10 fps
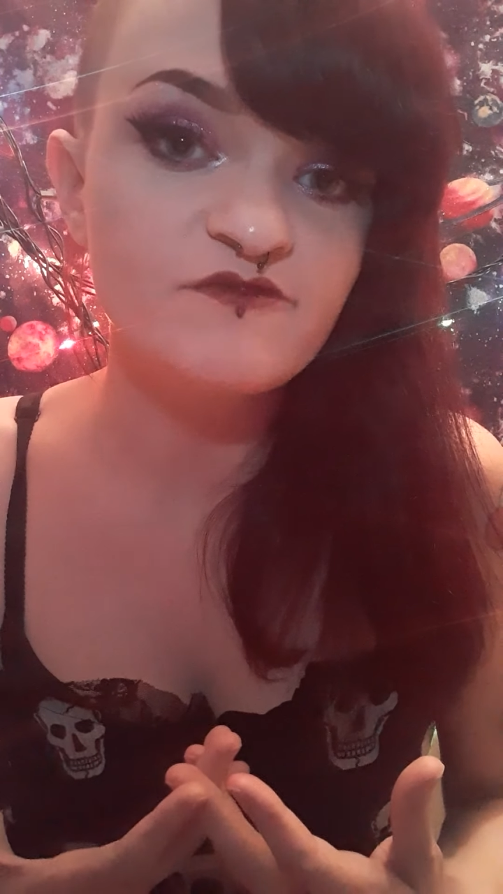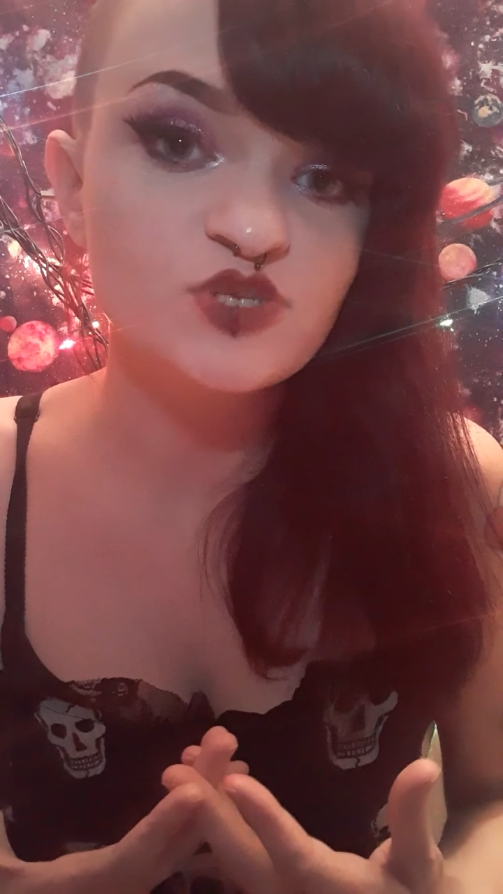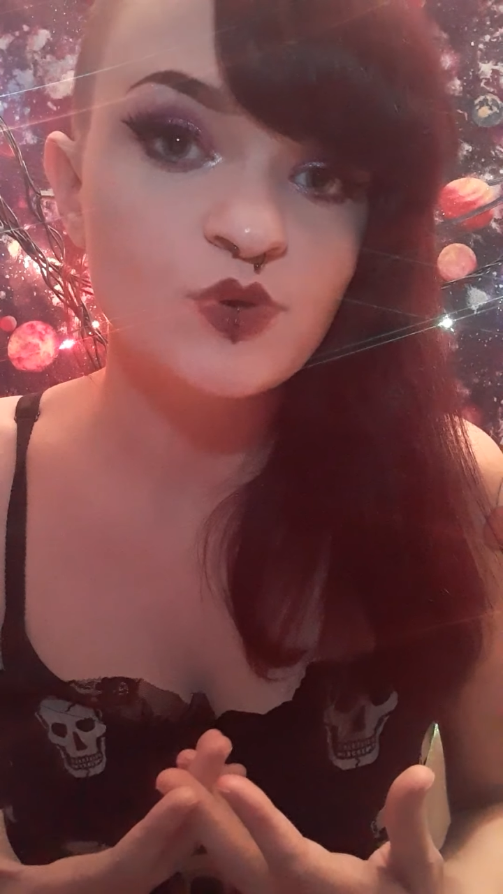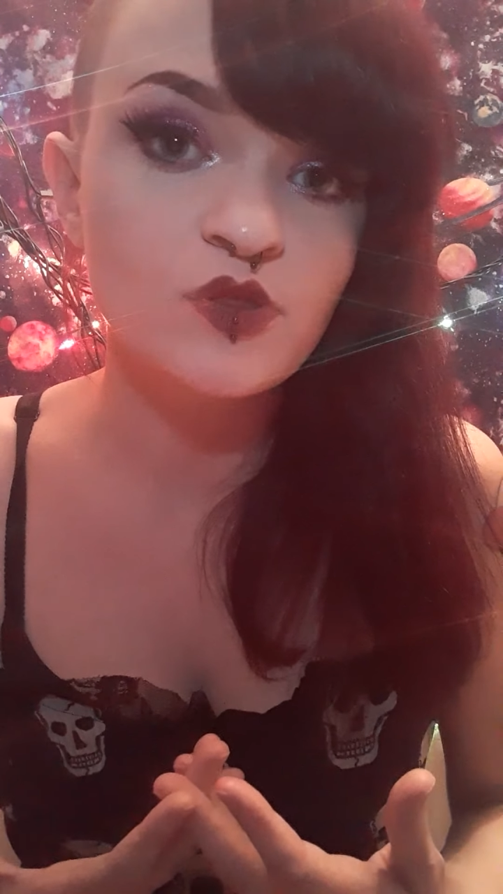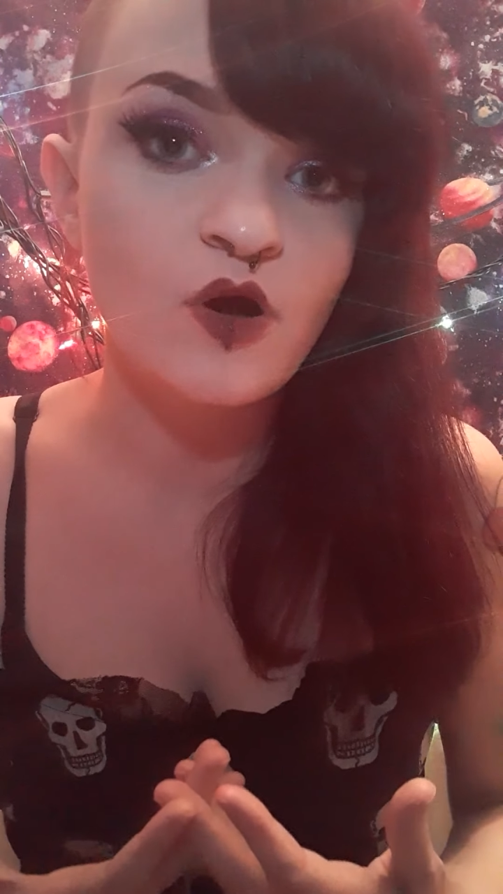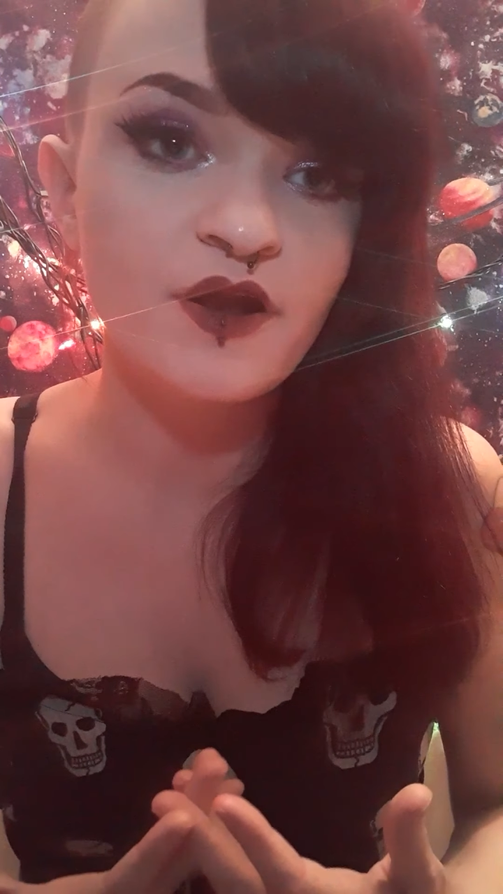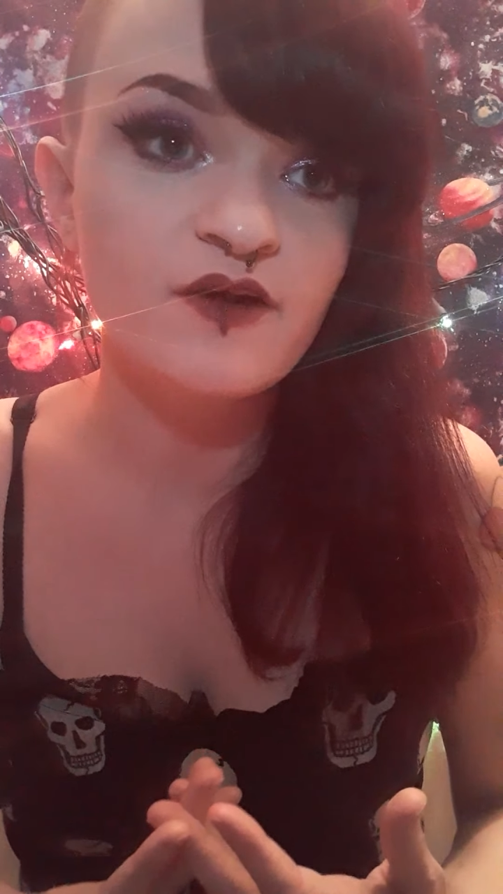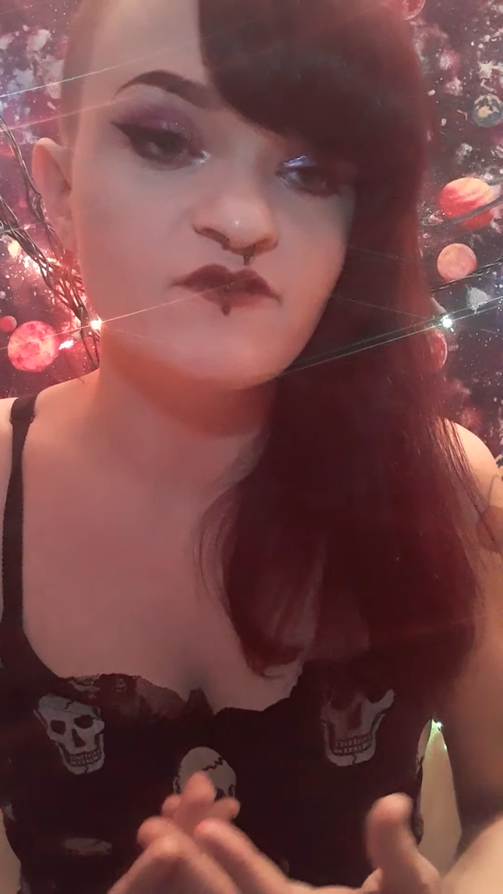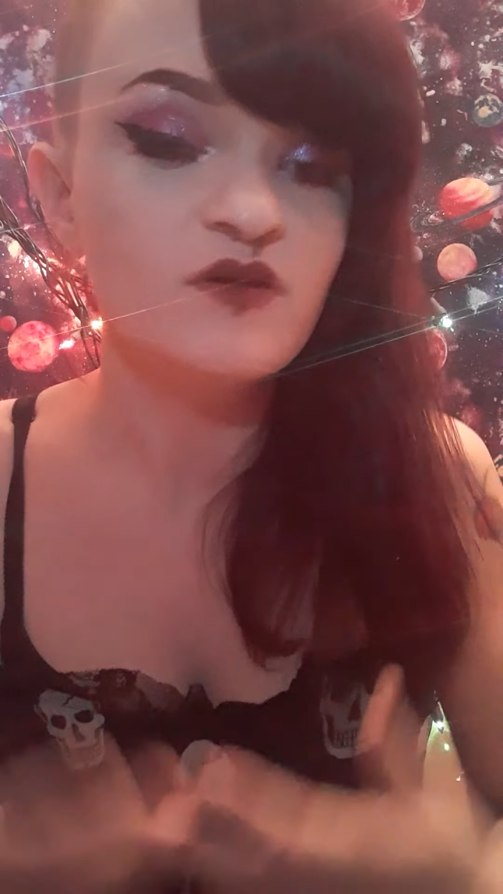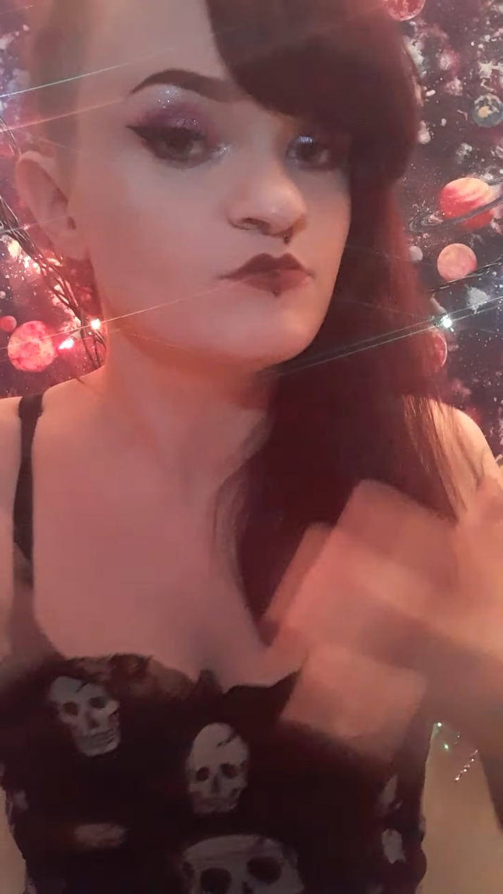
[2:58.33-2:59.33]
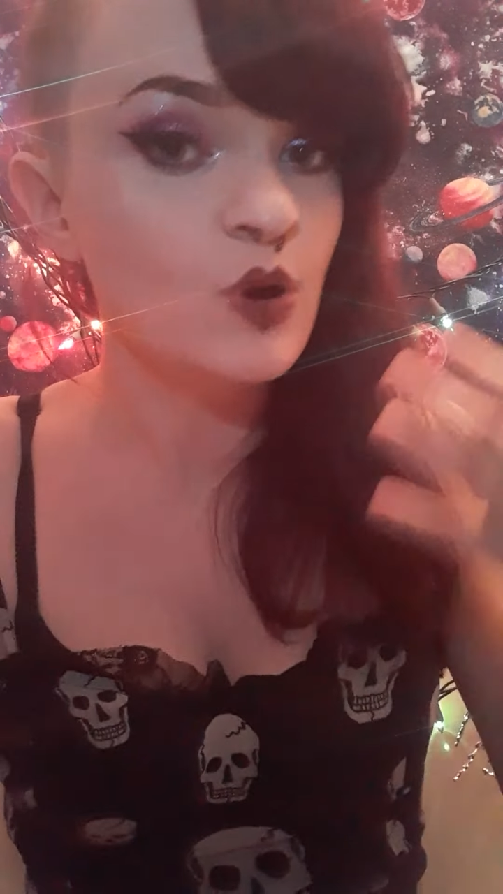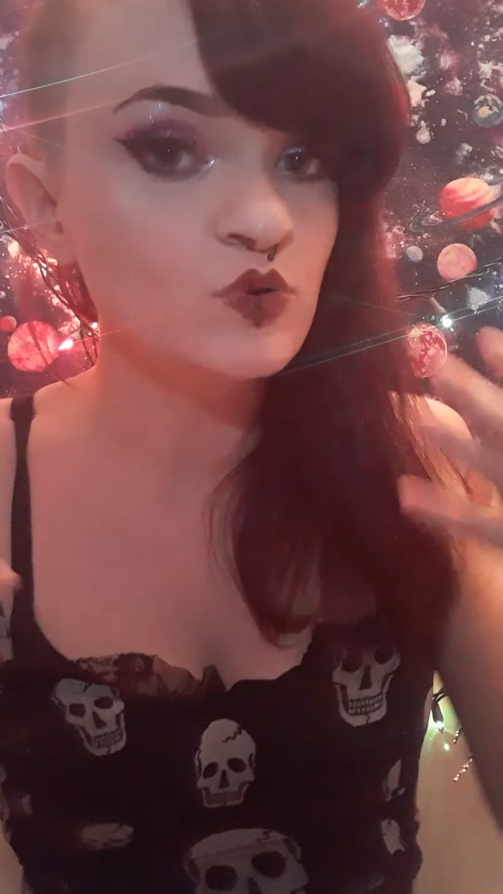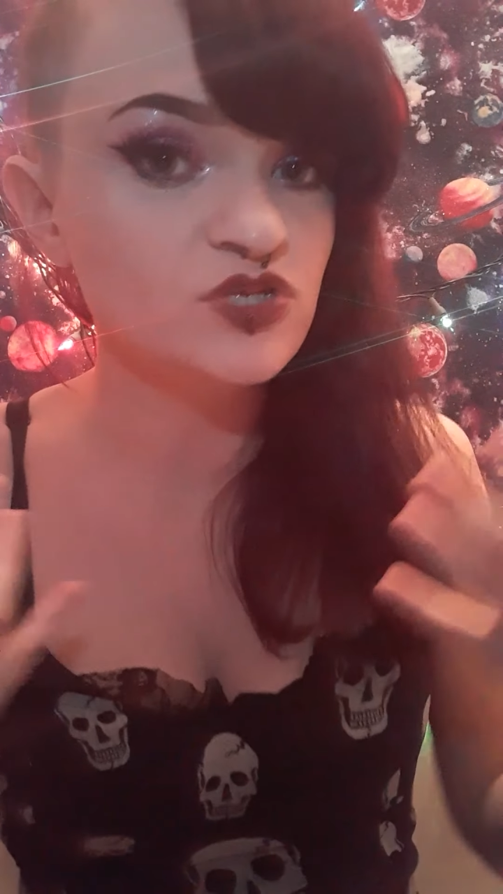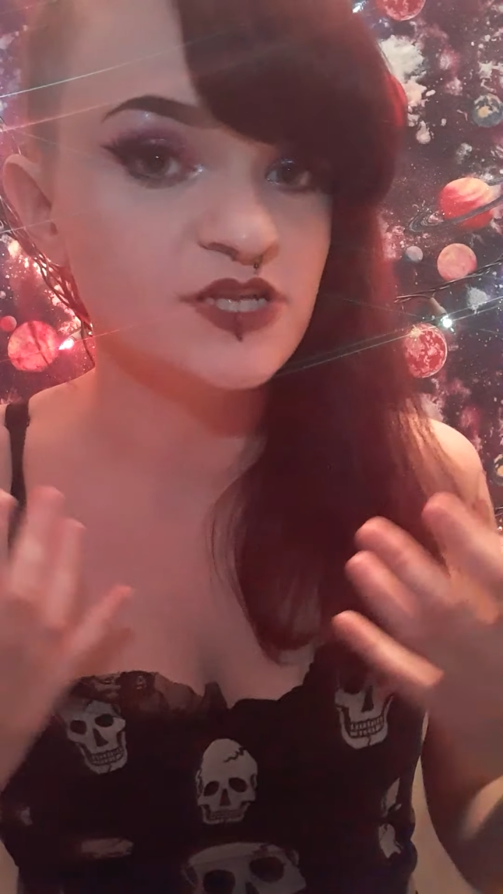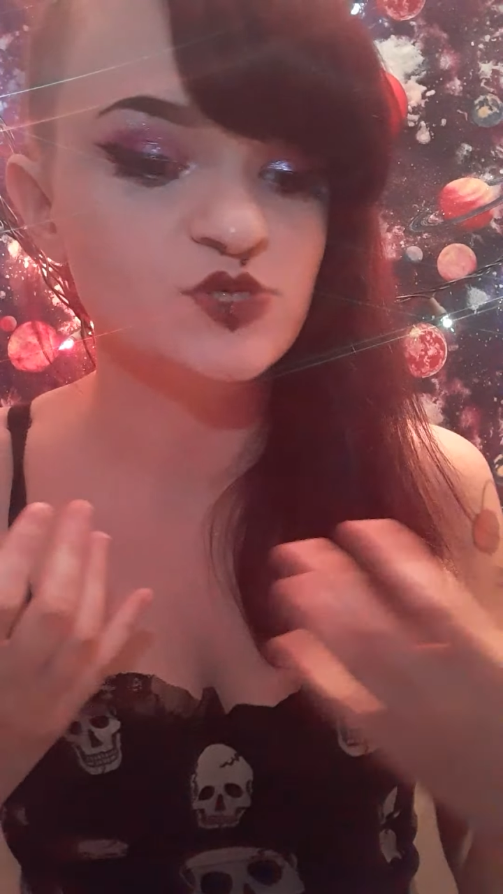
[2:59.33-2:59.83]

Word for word: gives you a lot of emotion.